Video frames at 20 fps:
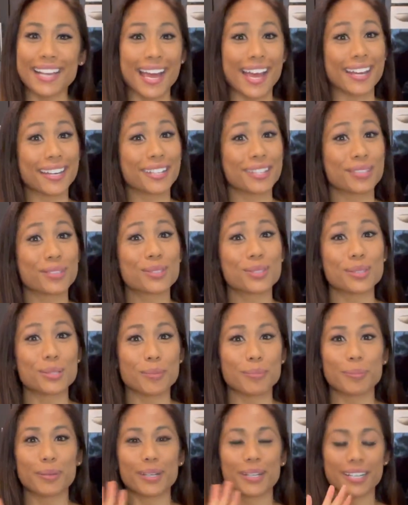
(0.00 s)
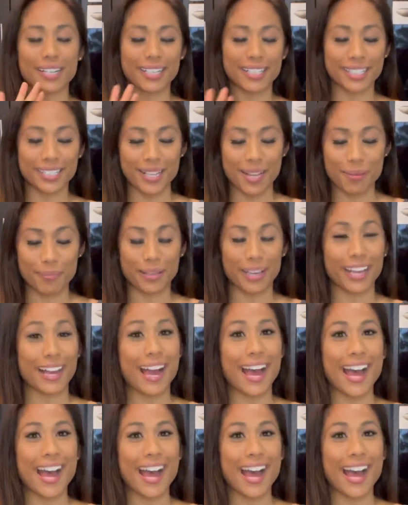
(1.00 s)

and it's super yummy.